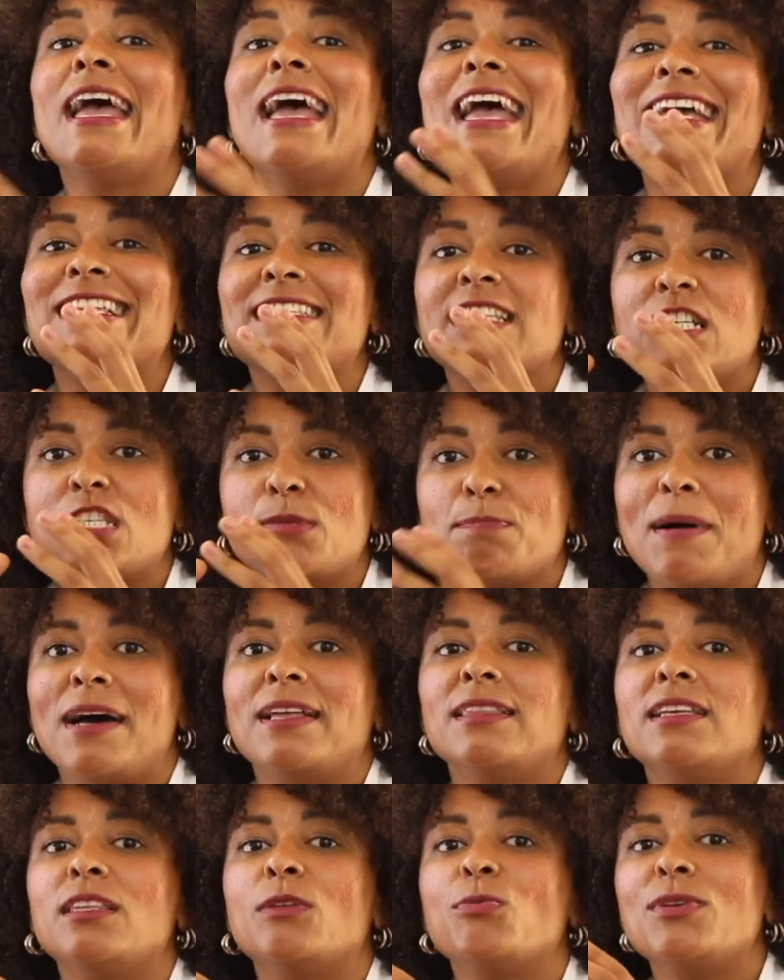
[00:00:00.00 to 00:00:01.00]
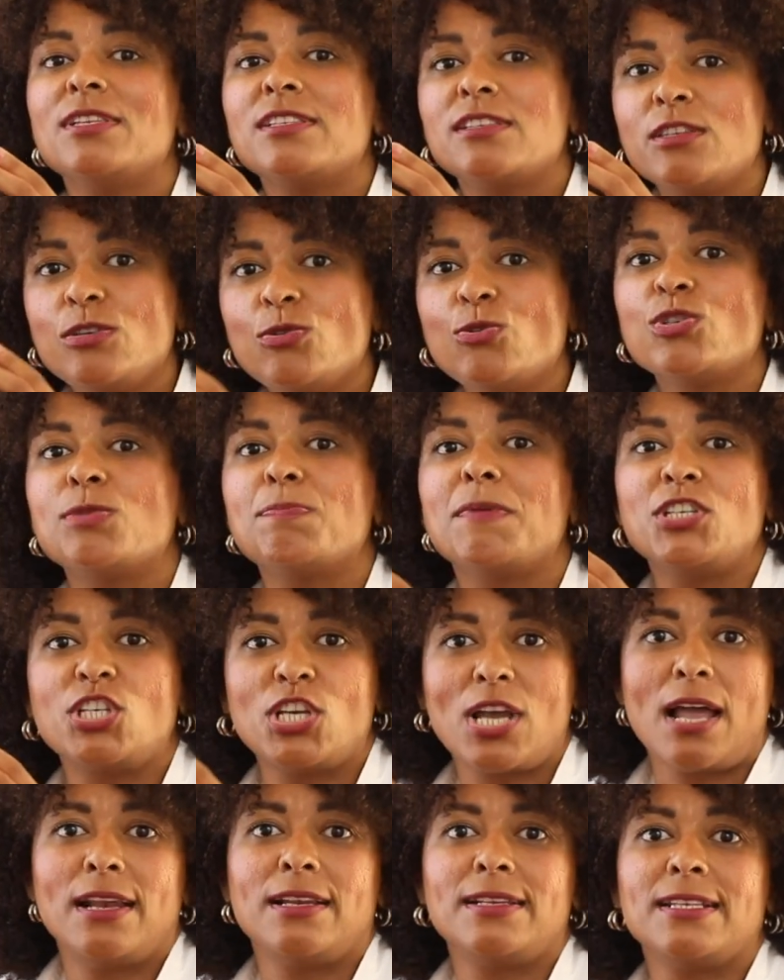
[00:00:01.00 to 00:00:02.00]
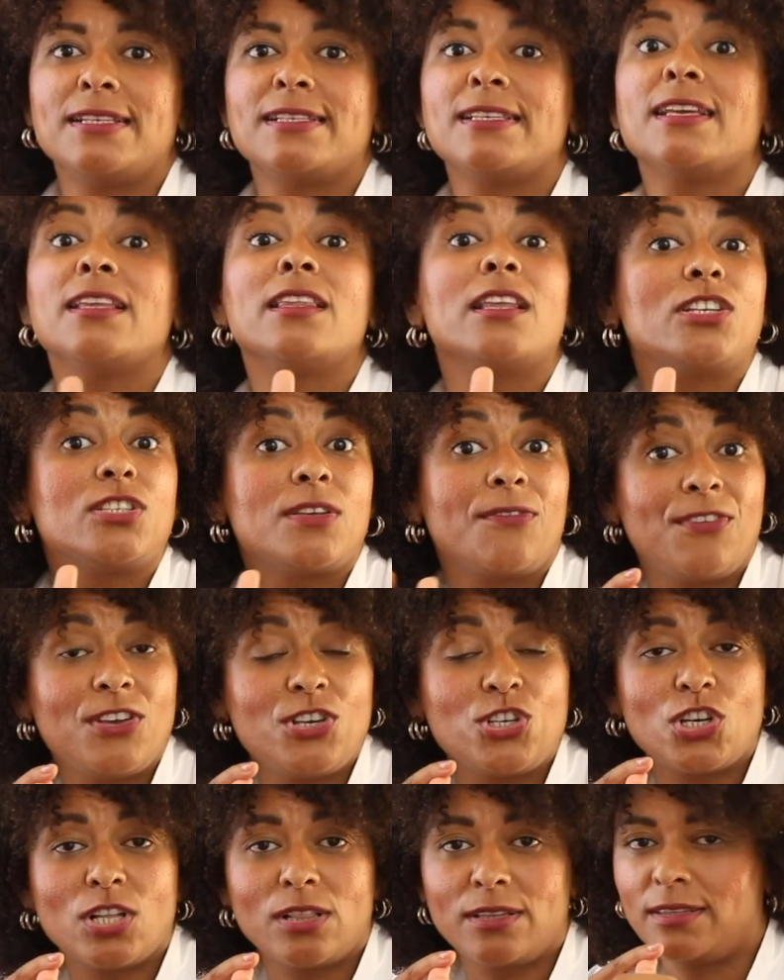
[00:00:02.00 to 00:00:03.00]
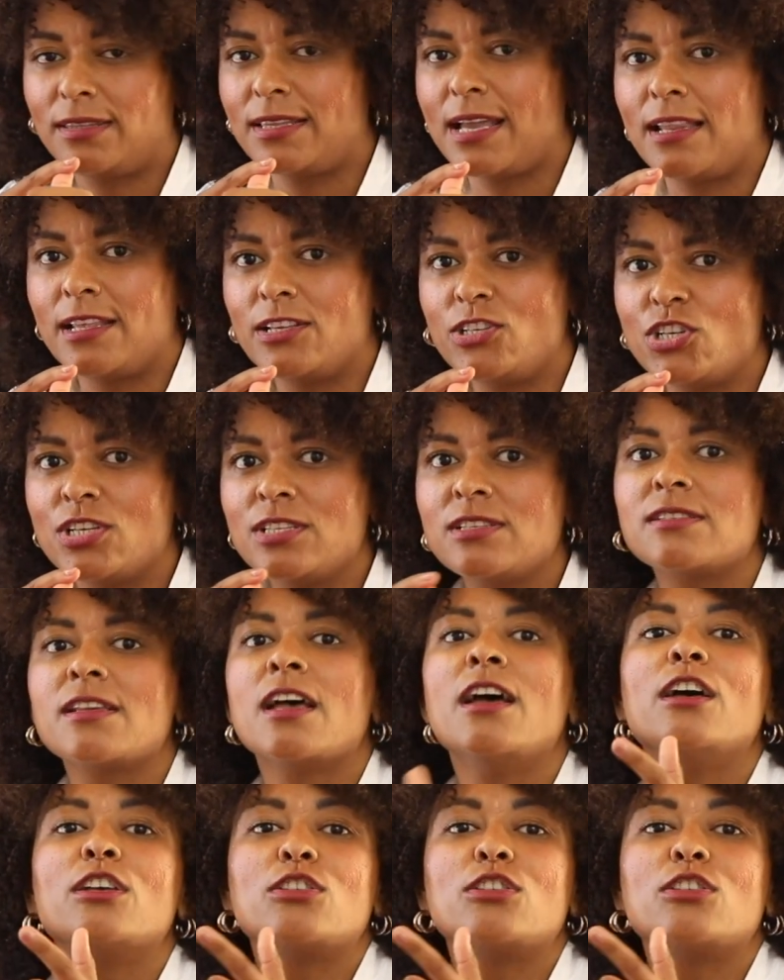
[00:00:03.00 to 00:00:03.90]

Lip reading: has expanded with new specialties in artificial intelligence,